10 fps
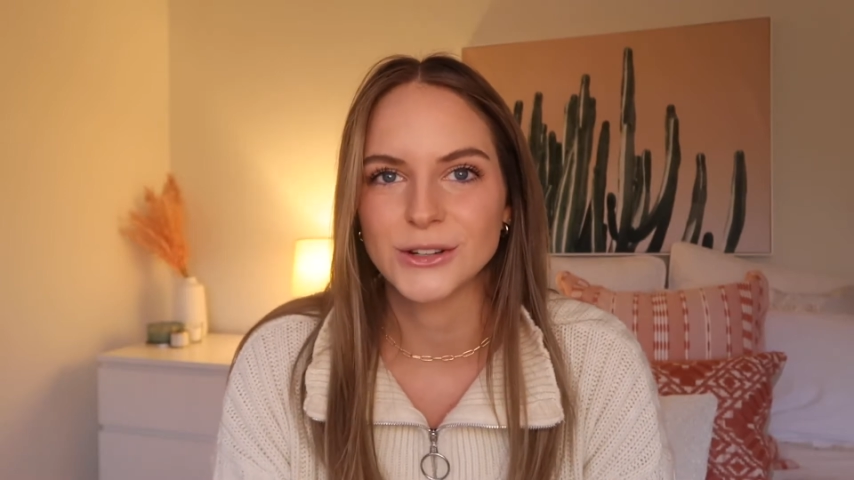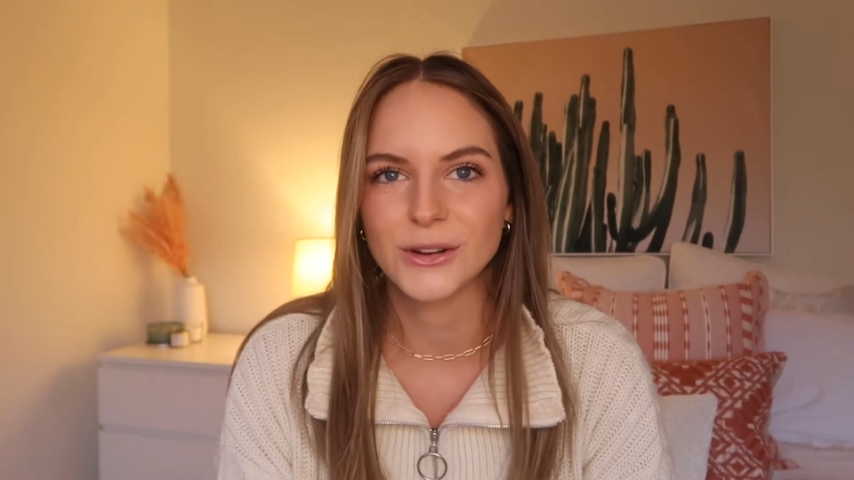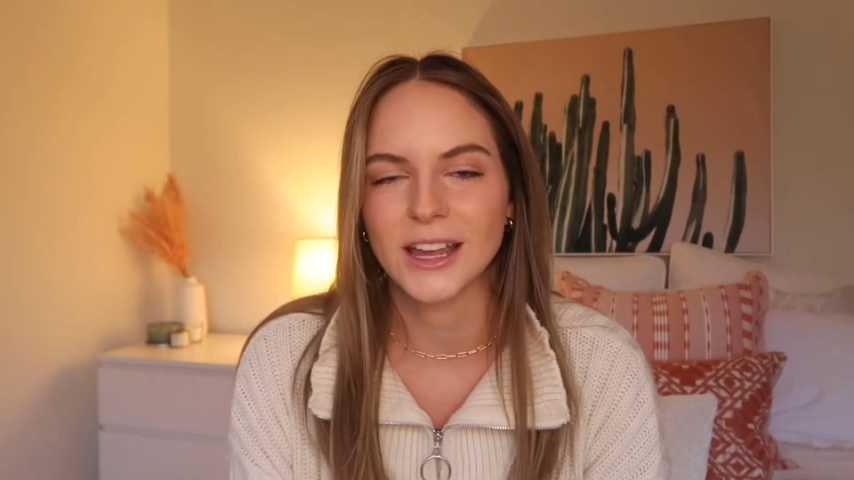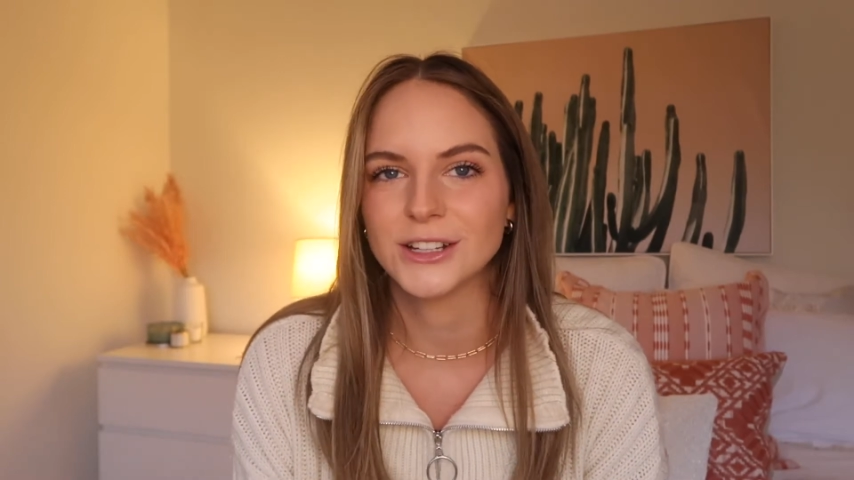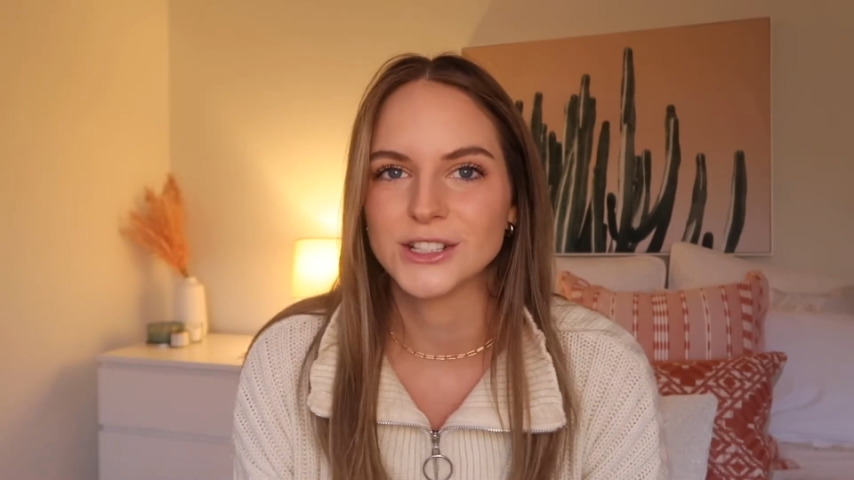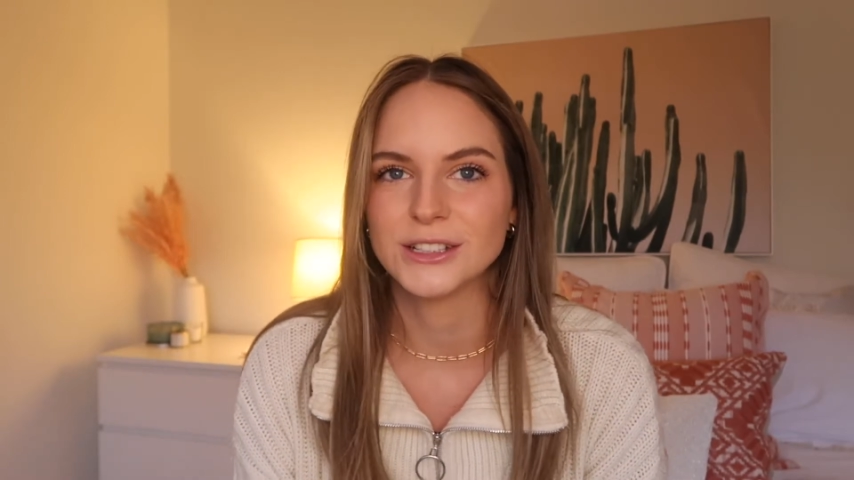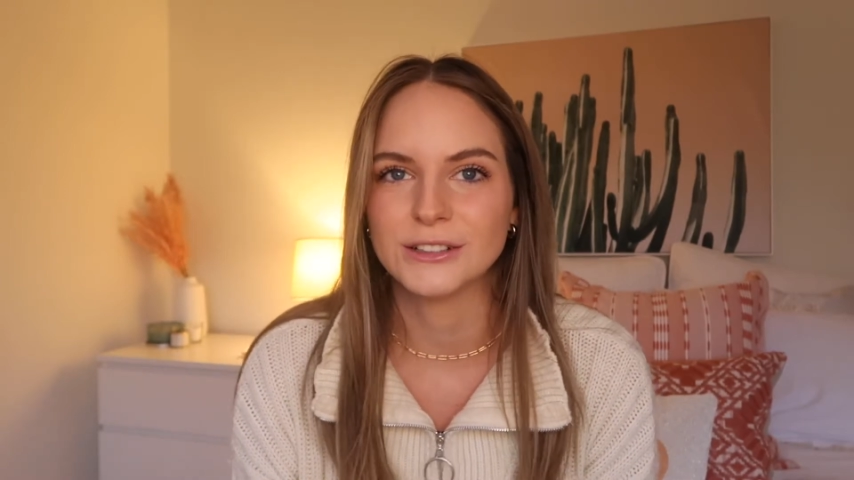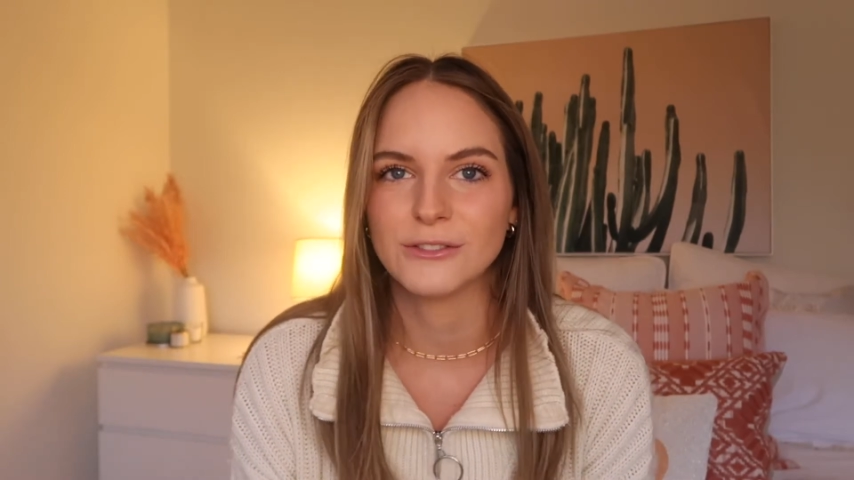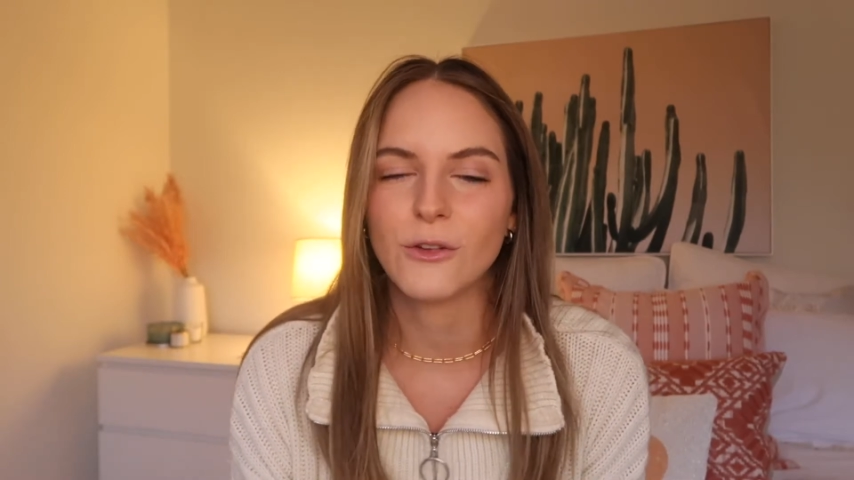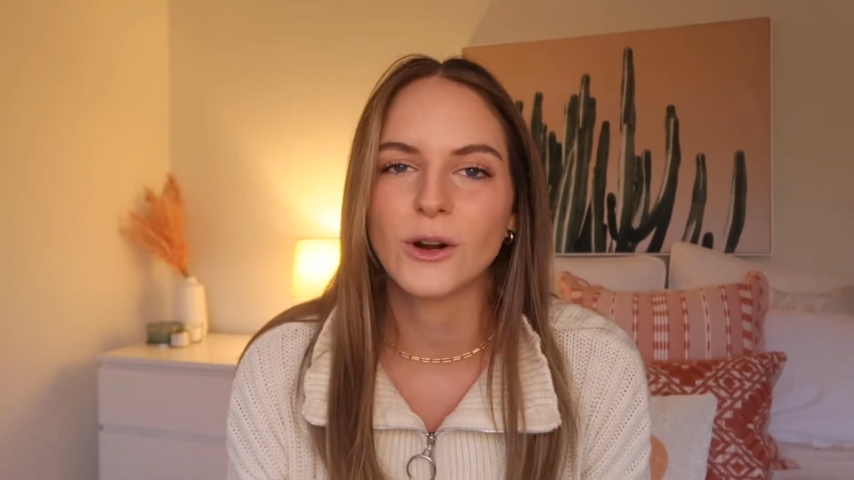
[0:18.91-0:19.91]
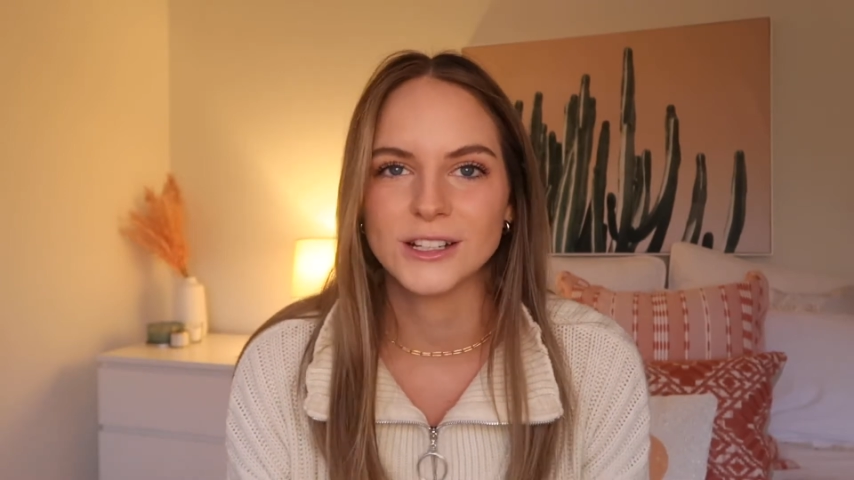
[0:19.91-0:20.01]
creation for